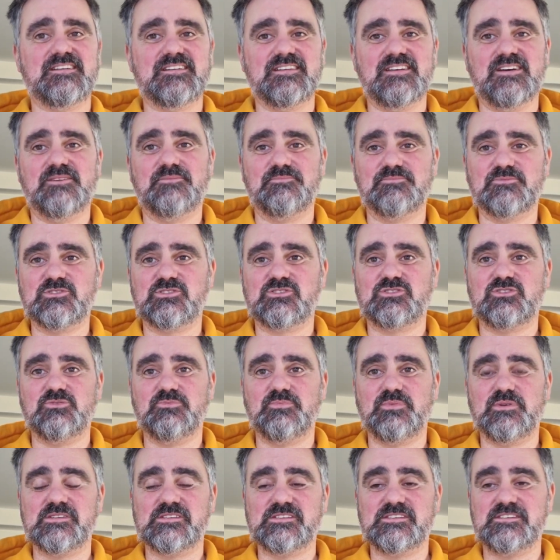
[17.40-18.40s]
you know, I'm just too
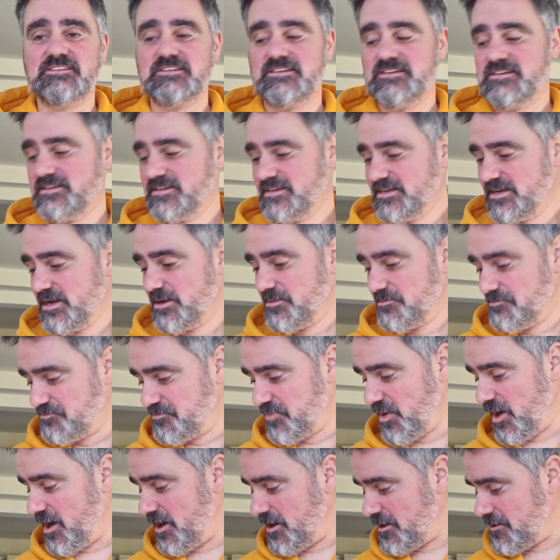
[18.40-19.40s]
busy.
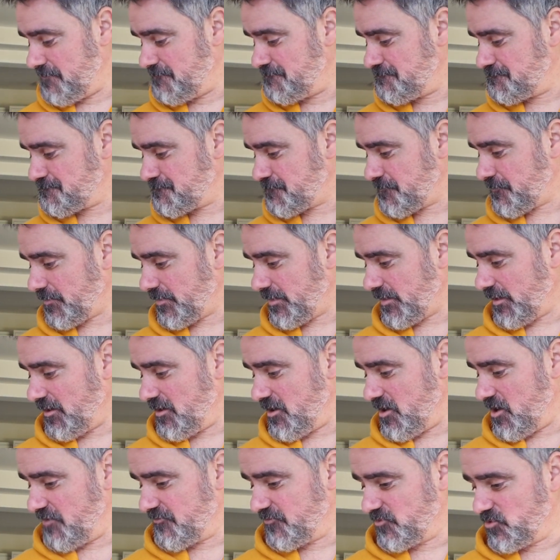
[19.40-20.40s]
But
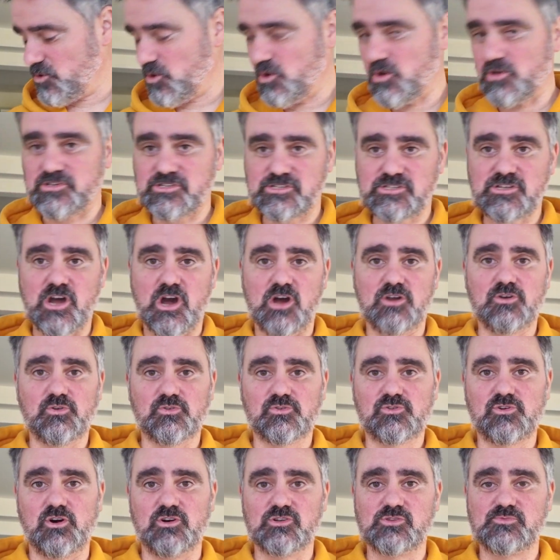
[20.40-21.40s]
I've got a
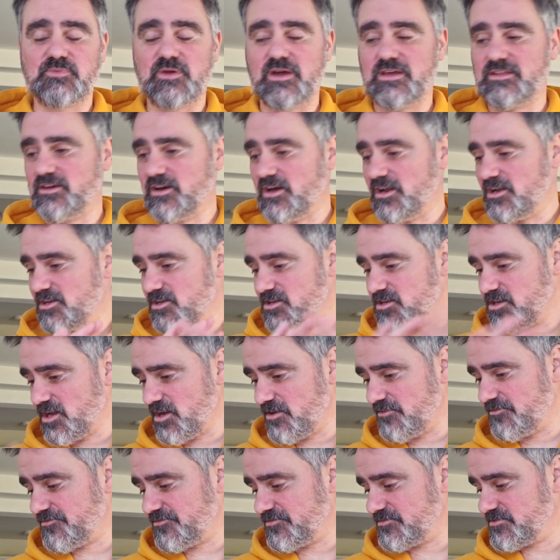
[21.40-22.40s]
Star-Lord cosplay that I
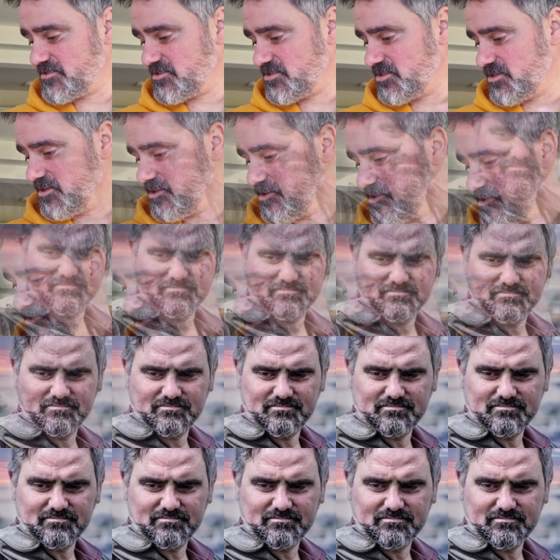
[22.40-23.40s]
love to
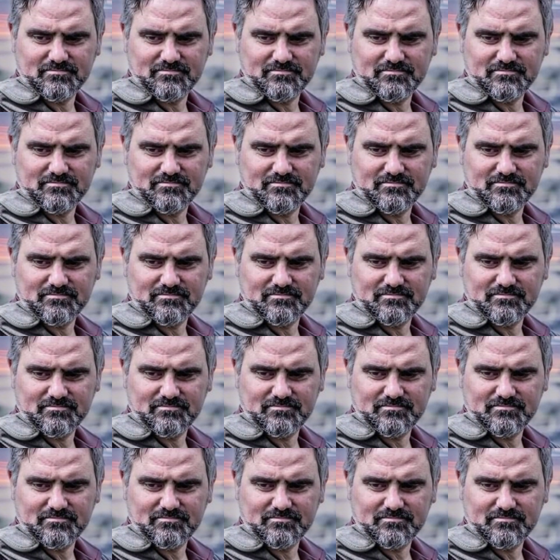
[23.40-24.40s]
wear,
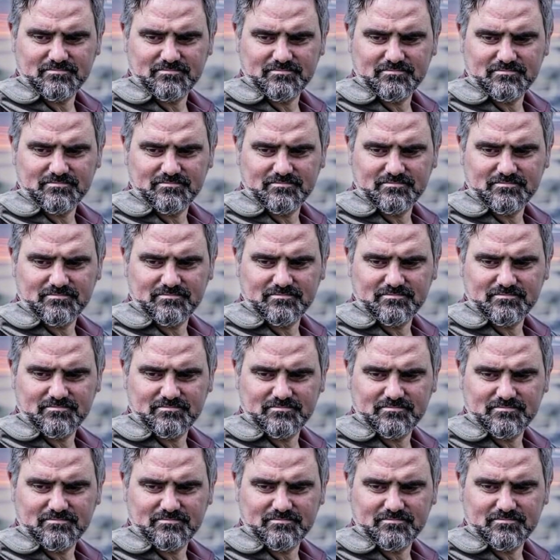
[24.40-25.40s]
and
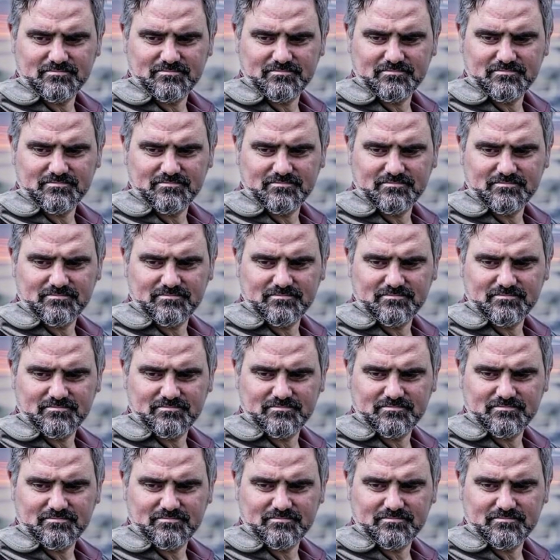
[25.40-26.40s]
I have the
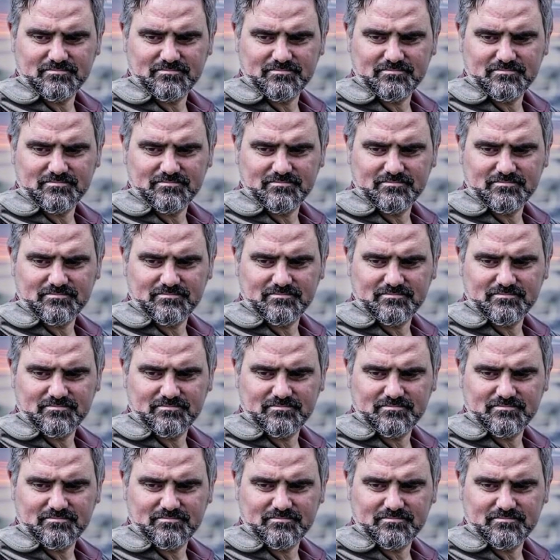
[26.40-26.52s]
blasters.